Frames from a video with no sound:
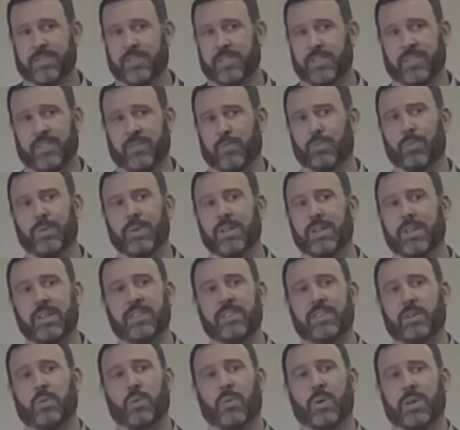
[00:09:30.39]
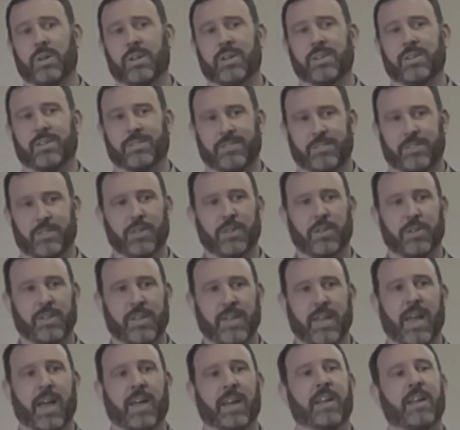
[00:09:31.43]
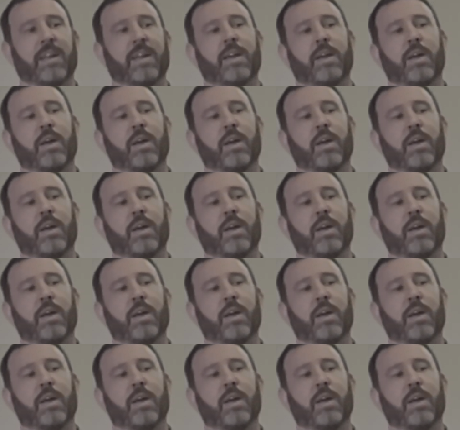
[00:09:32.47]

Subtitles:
is a really easy one to look at.